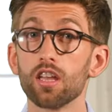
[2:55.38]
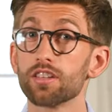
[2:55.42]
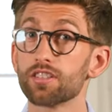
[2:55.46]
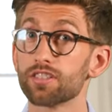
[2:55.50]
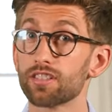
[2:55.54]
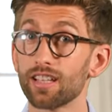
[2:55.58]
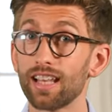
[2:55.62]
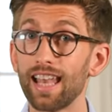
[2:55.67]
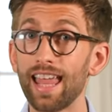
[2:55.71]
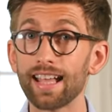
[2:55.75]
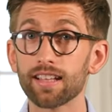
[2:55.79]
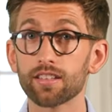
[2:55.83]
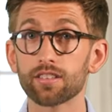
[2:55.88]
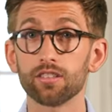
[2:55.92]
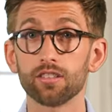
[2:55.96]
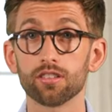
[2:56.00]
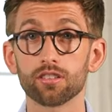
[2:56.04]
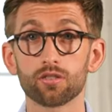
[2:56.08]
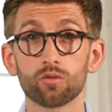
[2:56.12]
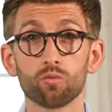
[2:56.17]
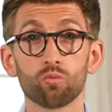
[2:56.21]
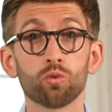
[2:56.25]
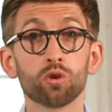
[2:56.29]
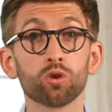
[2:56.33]
Selectors
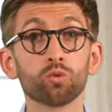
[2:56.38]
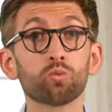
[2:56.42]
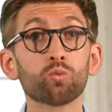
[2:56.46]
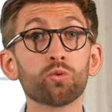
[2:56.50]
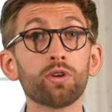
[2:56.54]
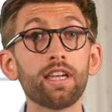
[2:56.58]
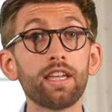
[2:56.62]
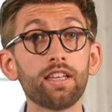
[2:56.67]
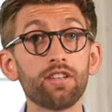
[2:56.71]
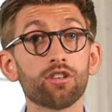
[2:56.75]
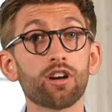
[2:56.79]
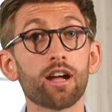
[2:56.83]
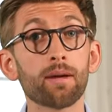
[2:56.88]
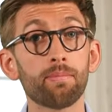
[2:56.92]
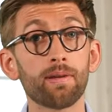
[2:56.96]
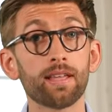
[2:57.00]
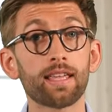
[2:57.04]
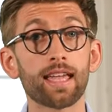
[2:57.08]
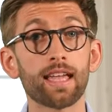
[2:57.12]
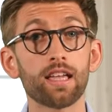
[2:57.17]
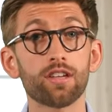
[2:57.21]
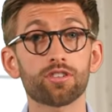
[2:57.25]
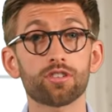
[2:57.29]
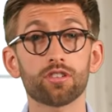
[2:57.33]
will read your
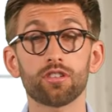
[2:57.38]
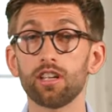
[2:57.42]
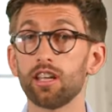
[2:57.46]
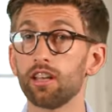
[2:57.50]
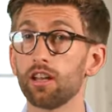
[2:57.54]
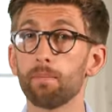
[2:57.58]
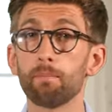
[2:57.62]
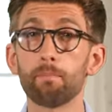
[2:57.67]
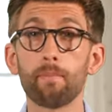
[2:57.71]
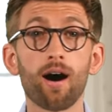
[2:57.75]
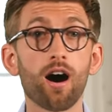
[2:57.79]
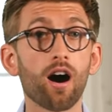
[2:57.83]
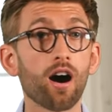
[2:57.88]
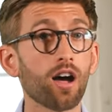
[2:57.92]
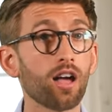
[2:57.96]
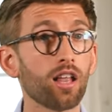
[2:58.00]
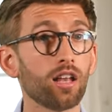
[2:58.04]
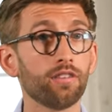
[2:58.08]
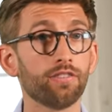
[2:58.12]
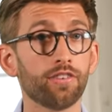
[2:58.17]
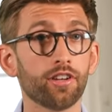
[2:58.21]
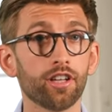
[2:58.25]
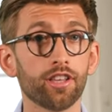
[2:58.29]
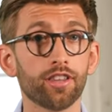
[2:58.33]
application in a pile
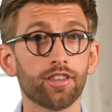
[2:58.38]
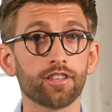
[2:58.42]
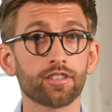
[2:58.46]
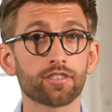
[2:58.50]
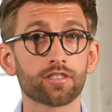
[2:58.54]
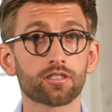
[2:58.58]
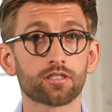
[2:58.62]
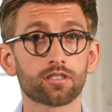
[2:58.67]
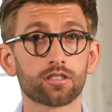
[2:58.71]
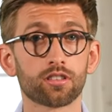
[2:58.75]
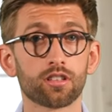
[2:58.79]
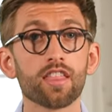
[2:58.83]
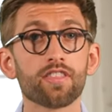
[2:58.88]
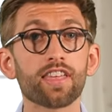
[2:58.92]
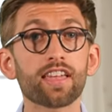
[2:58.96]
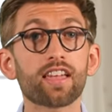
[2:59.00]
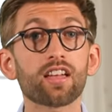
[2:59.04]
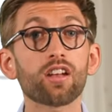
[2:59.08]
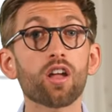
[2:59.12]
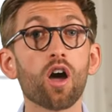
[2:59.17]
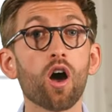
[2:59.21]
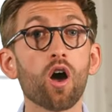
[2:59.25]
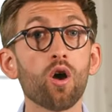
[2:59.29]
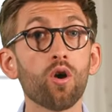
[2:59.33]
of others. They
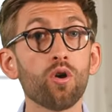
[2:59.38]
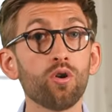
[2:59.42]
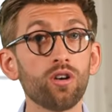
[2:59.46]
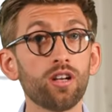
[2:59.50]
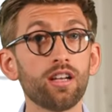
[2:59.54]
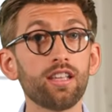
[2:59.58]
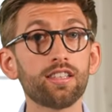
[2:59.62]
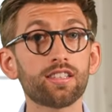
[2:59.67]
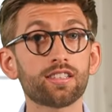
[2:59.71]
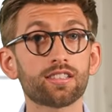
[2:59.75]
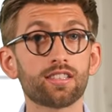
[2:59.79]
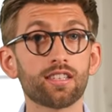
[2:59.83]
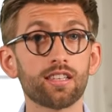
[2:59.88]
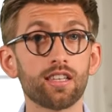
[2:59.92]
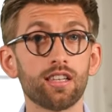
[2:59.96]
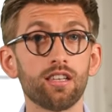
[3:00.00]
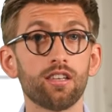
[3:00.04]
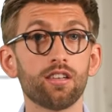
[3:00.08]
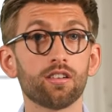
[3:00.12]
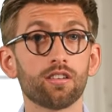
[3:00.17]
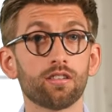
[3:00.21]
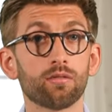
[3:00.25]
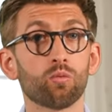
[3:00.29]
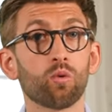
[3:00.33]
can only
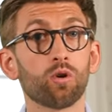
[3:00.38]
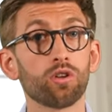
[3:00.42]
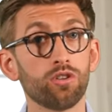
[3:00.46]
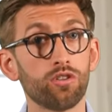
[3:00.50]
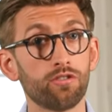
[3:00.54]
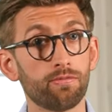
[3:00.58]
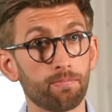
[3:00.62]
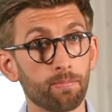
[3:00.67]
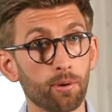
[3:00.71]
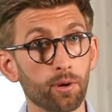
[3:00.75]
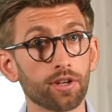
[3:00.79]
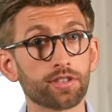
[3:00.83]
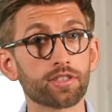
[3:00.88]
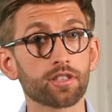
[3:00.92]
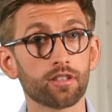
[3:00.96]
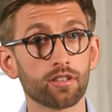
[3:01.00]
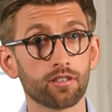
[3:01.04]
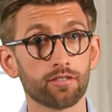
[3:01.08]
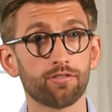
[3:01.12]
see what you've put on the